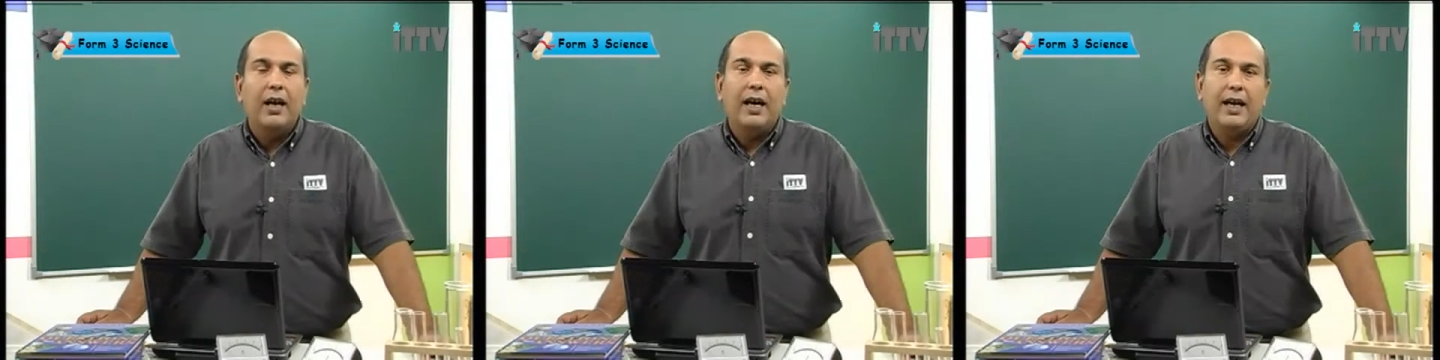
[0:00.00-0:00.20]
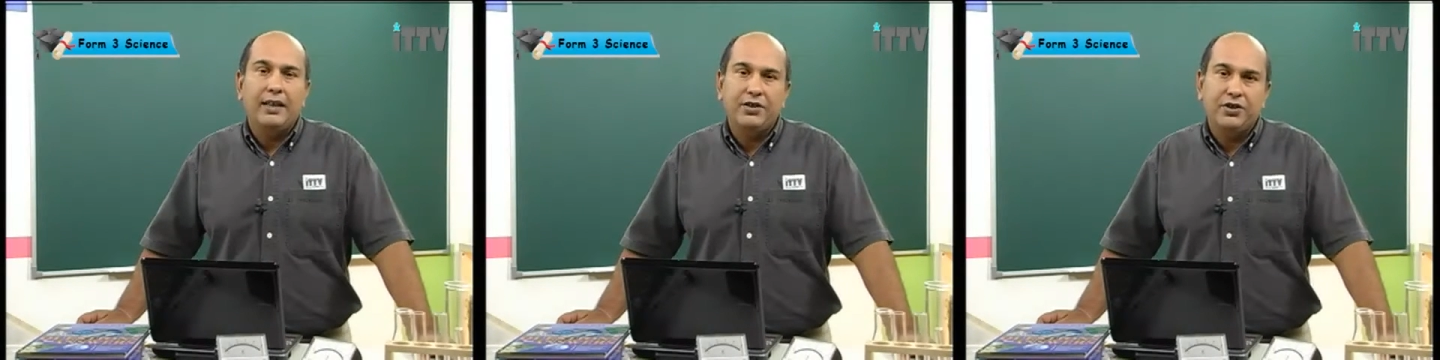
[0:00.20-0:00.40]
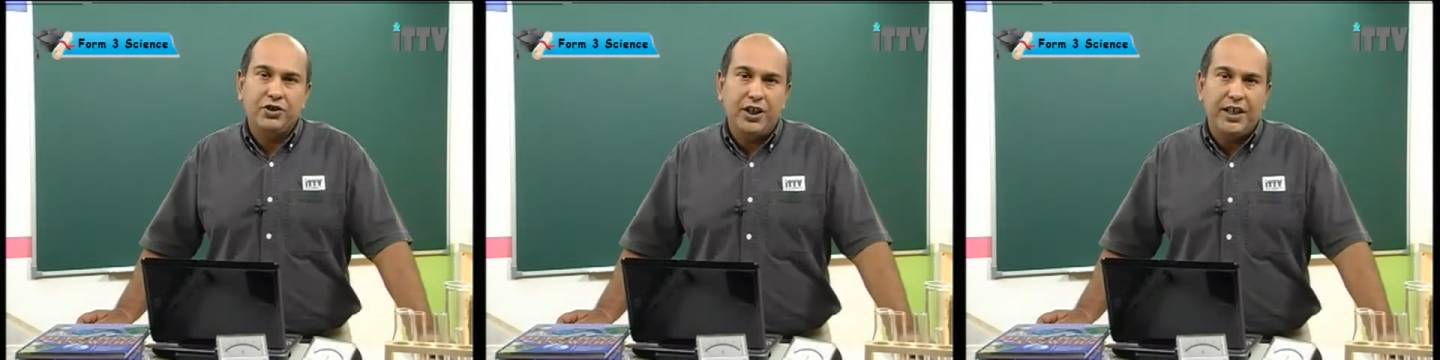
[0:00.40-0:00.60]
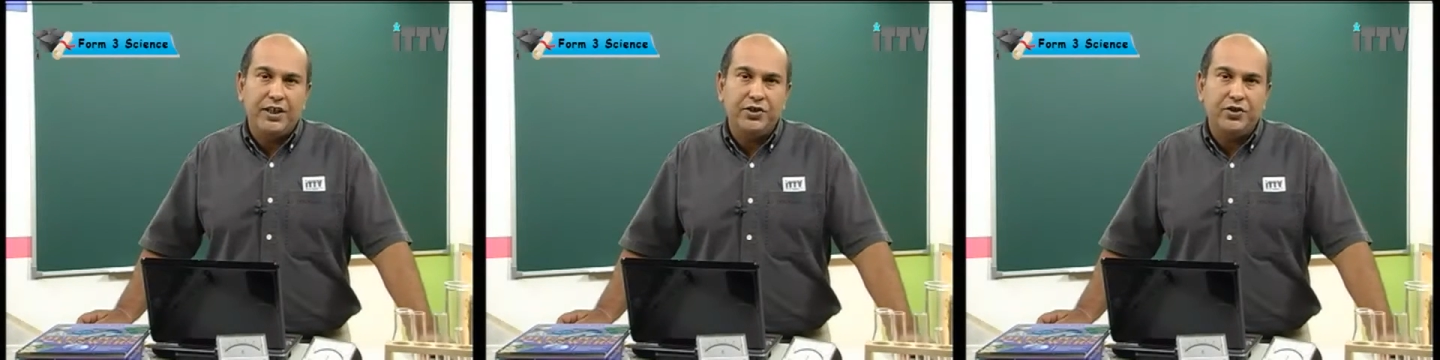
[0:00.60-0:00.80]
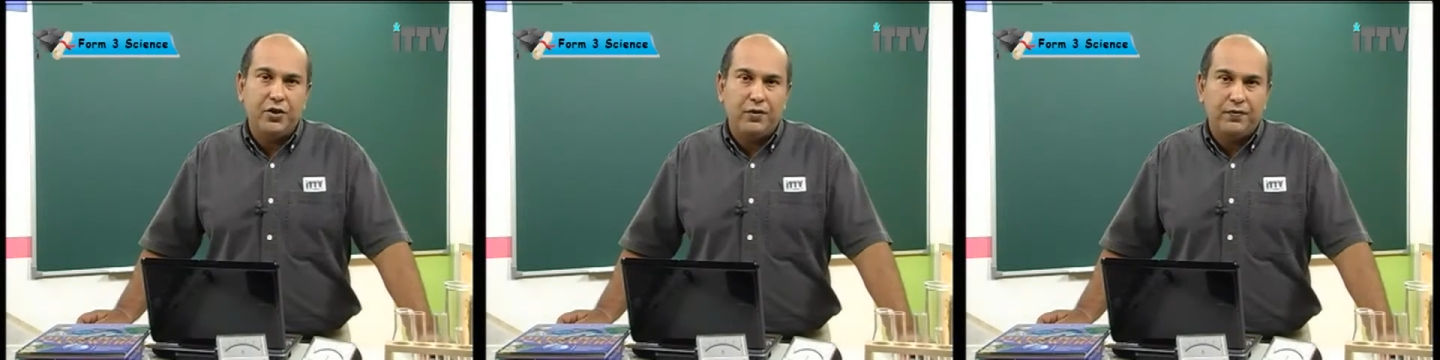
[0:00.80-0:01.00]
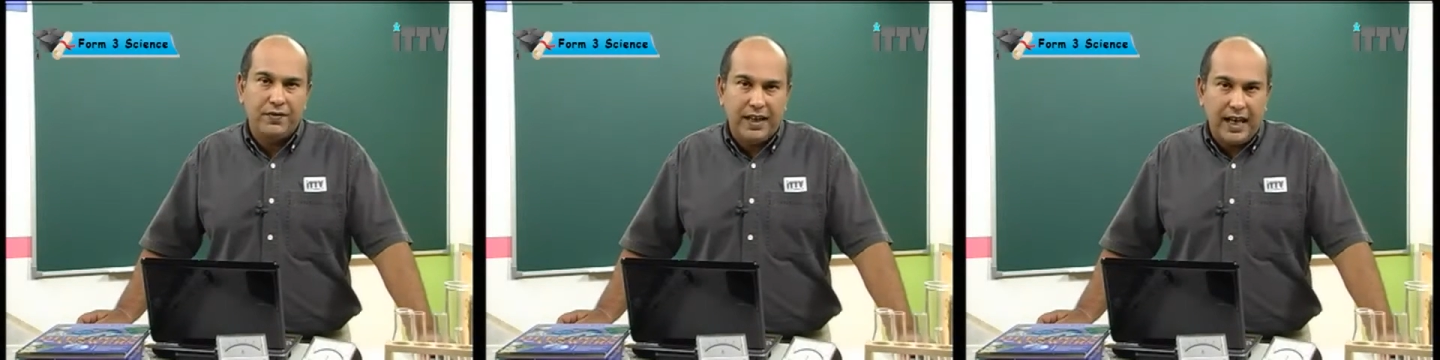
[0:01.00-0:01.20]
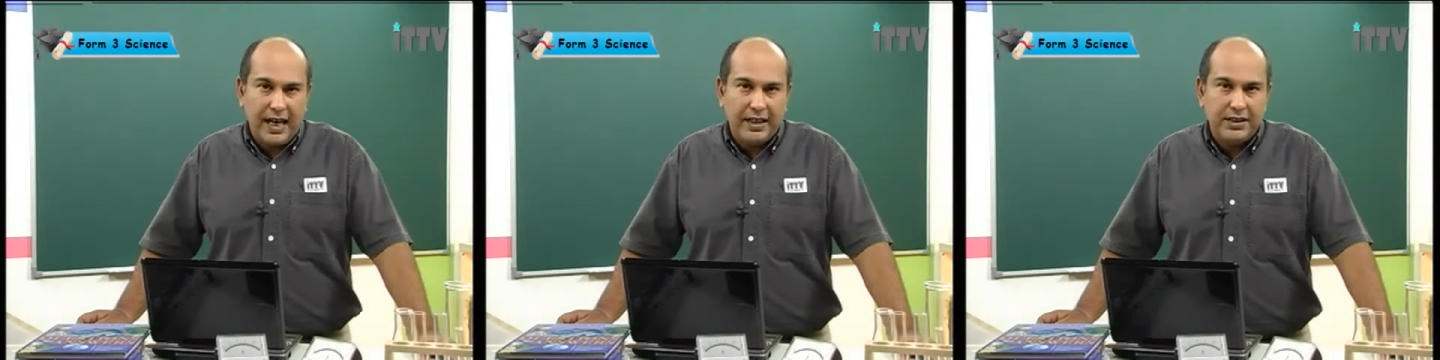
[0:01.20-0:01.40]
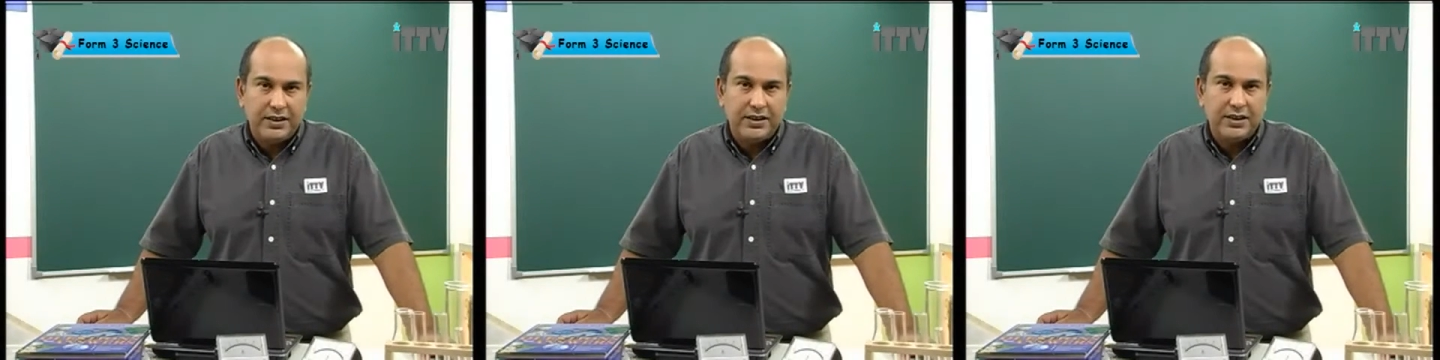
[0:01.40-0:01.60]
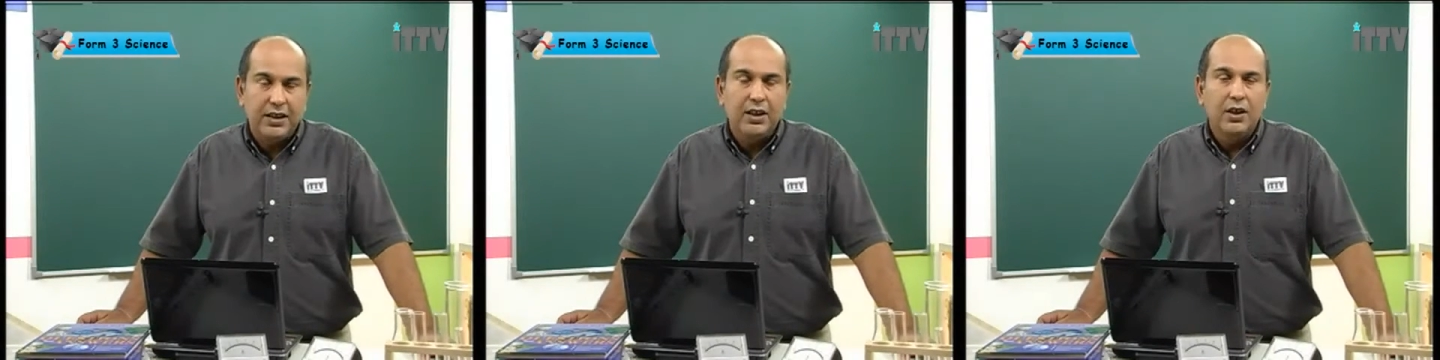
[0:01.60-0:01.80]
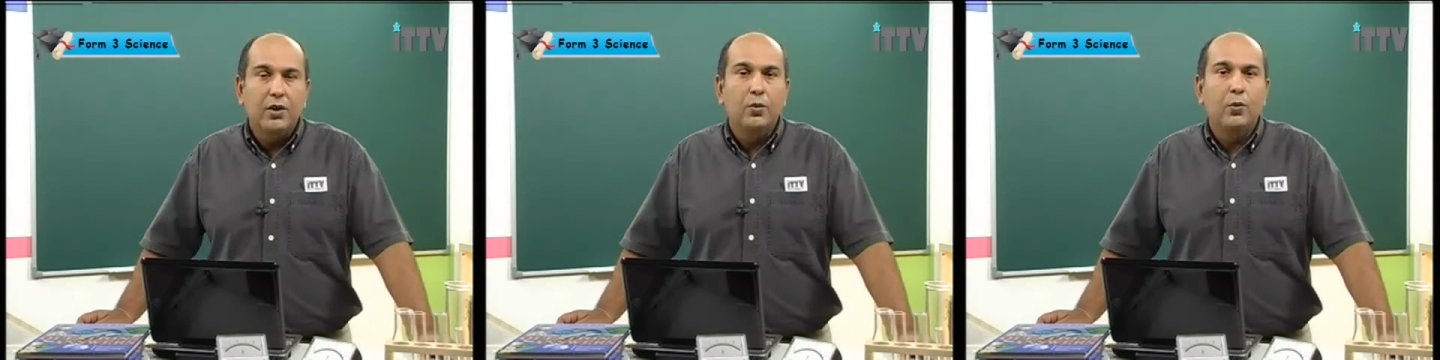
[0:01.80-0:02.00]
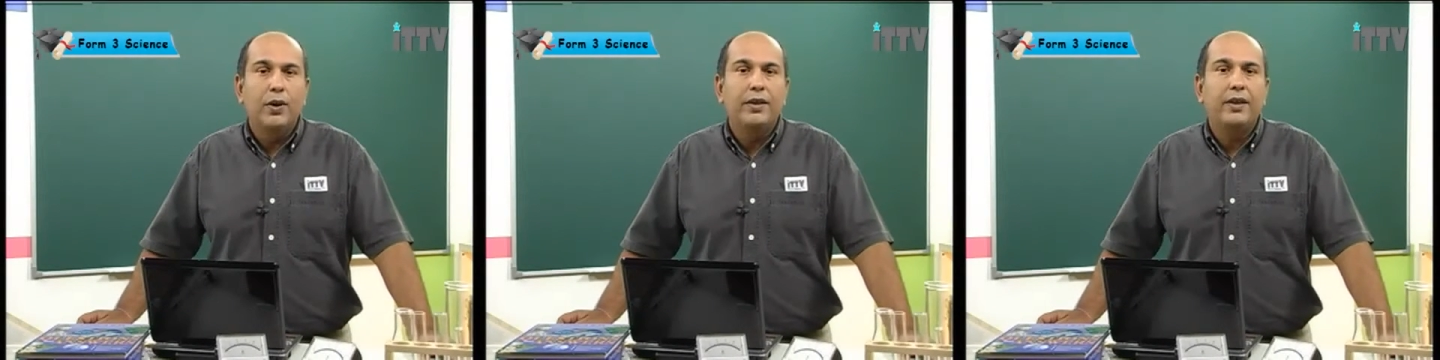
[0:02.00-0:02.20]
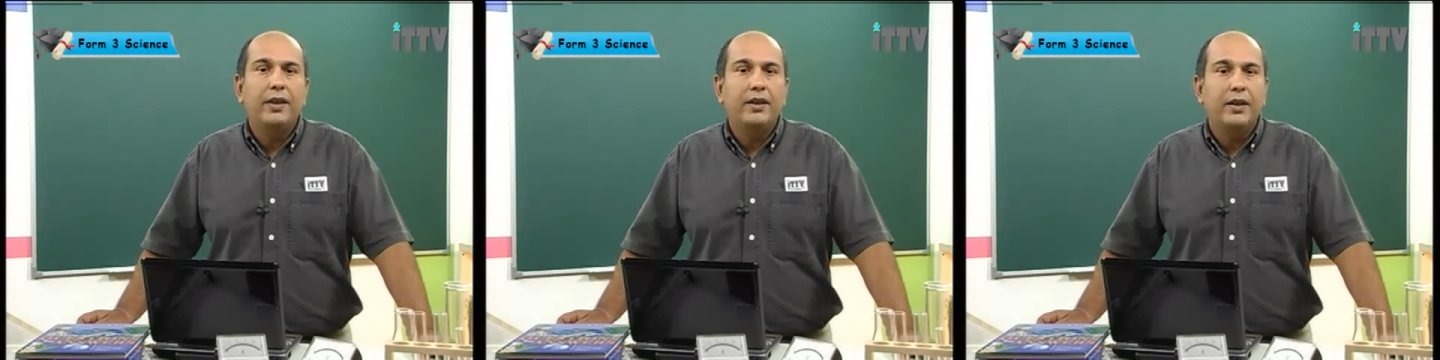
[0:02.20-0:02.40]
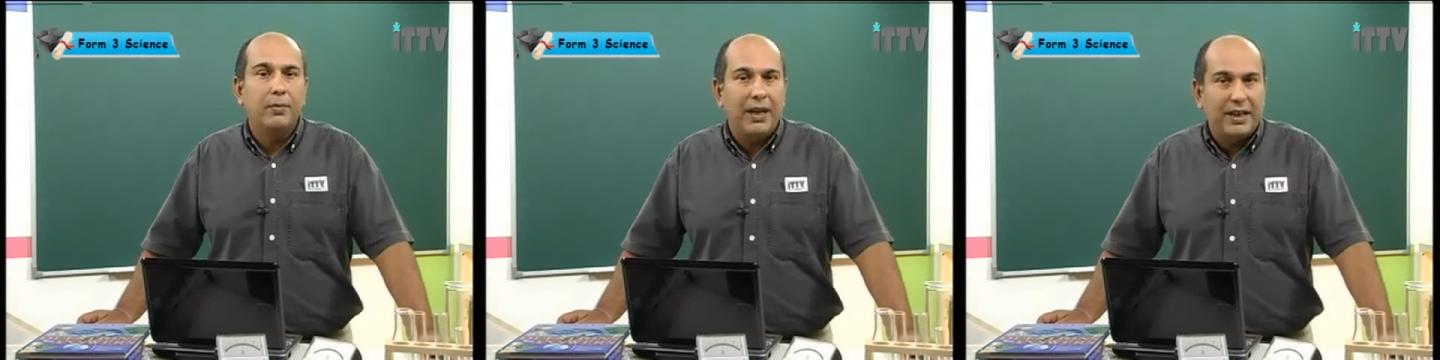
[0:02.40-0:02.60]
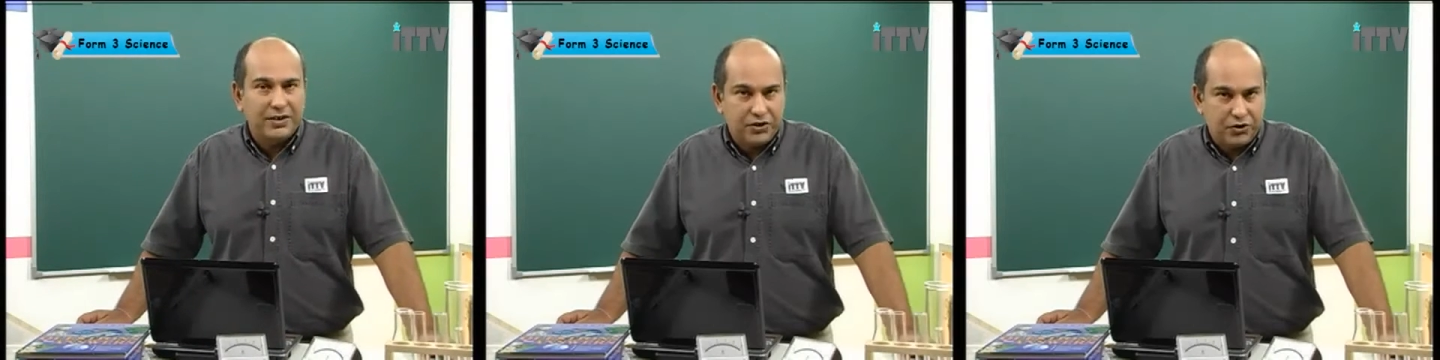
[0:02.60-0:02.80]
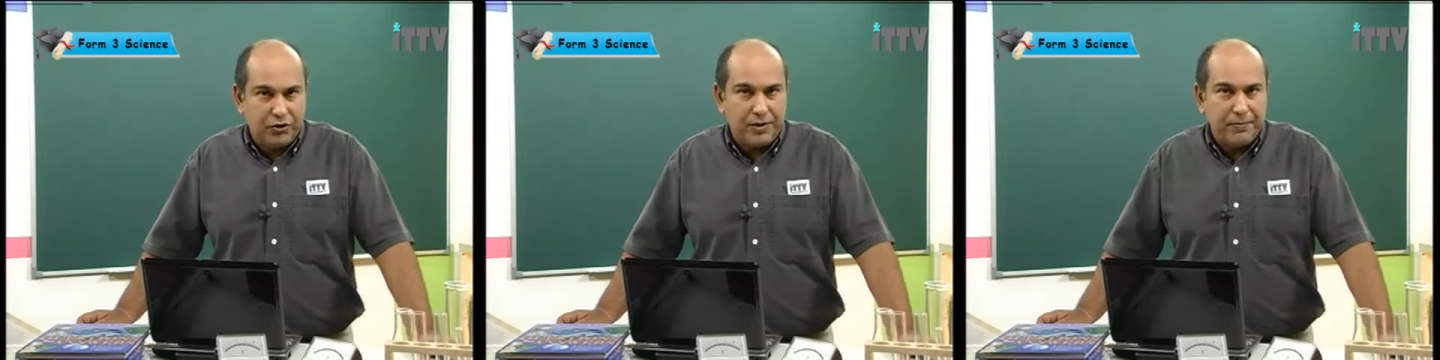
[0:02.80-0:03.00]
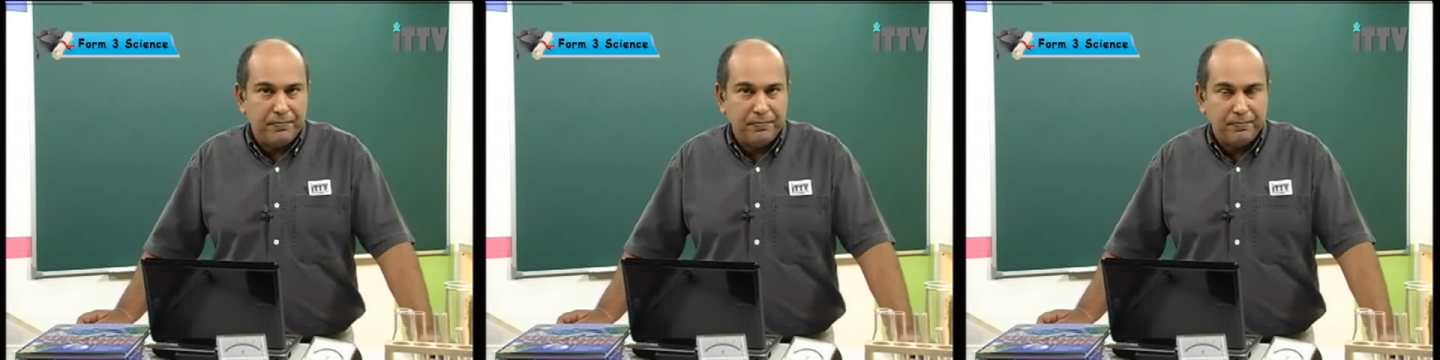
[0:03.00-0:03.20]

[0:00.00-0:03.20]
exchange of gas with the bloodstream.